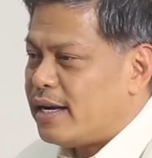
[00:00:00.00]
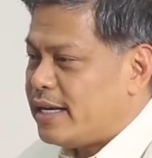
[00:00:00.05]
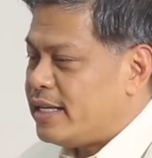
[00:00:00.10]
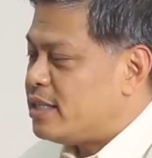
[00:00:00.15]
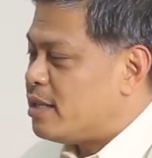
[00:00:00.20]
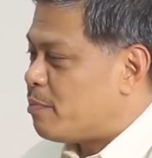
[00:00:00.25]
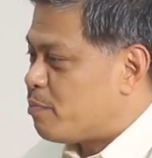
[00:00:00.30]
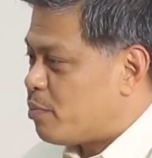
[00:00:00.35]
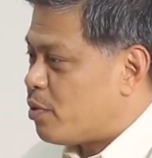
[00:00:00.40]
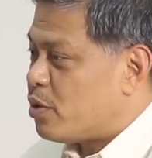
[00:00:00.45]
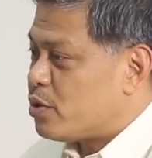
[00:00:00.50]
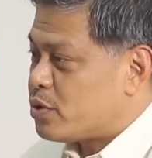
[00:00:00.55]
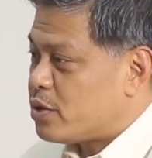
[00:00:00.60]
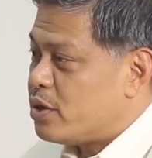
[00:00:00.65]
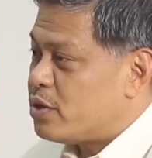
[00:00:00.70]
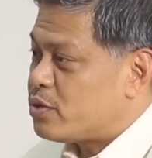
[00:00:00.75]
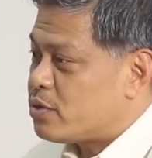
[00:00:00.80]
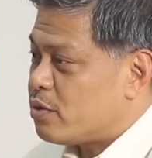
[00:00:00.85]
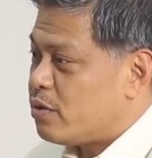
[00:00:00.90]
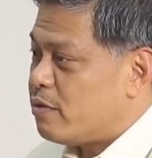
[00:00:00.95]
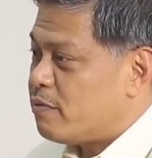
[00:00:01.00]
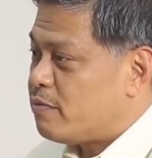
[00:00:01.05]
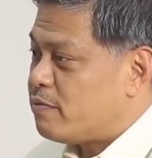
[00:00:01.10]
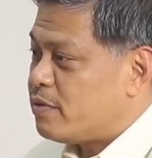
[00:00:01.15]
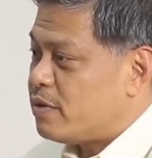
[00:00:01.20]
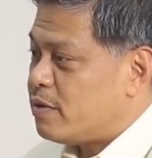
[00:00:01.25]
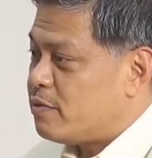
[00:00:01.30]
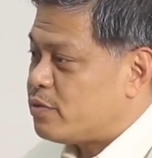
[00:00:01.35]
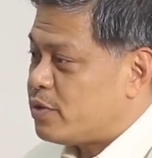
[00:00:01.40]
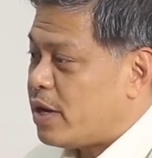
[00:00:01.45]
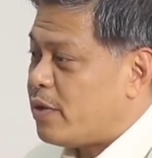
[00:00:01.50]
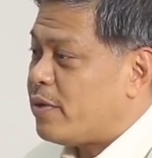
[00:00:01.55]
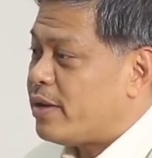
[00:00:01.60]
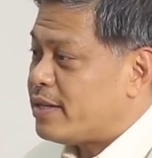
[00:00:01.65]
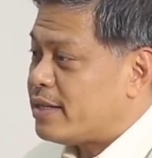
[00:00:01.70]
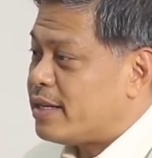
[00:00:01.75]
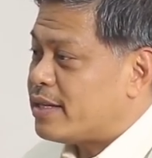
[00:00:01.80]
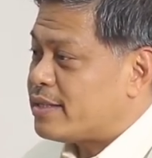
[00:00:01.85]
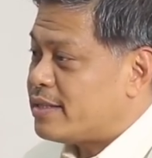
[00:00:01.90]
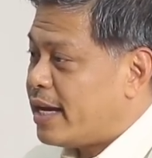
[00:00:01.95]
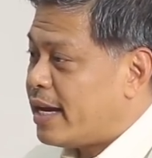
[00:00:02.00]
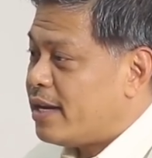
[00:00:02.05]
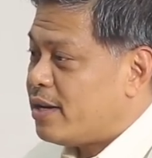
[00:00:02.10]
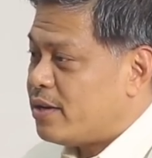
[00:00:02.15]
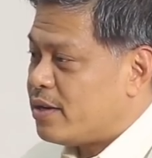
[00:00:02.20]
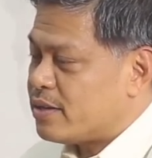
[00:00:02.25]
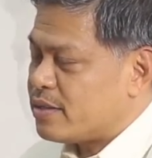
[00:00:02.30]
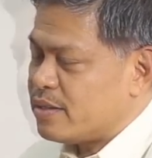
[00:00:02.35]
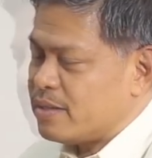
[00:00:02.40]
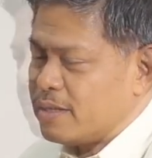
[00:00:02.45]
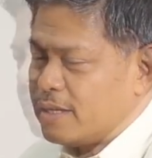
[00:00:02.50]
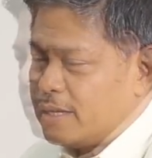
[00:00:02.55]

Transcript: in the process of sharing that dialogue.